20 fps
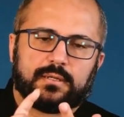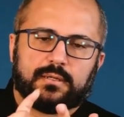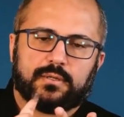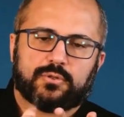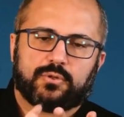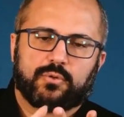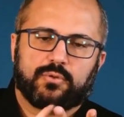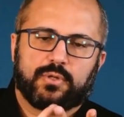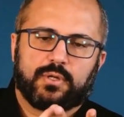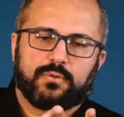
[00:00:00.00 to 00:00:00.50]

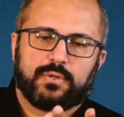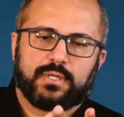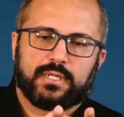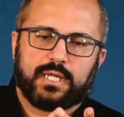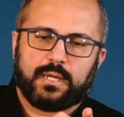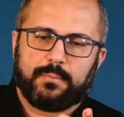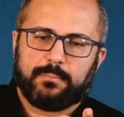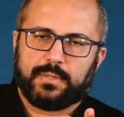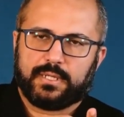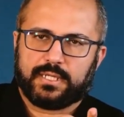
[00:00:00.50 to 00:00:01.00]
You know the
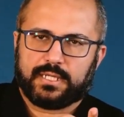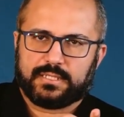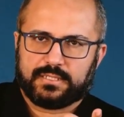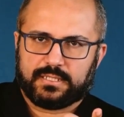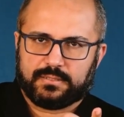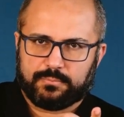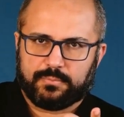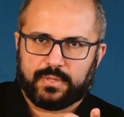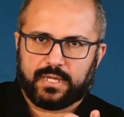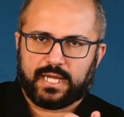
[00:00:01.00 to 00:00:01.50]
companies
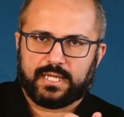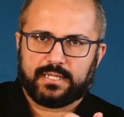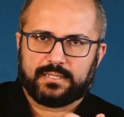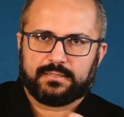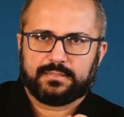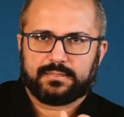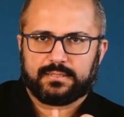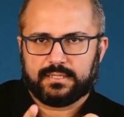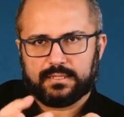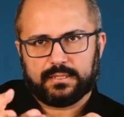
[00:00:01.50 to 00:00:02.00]
and
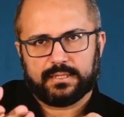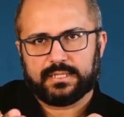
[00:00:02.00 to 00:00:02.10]
brands,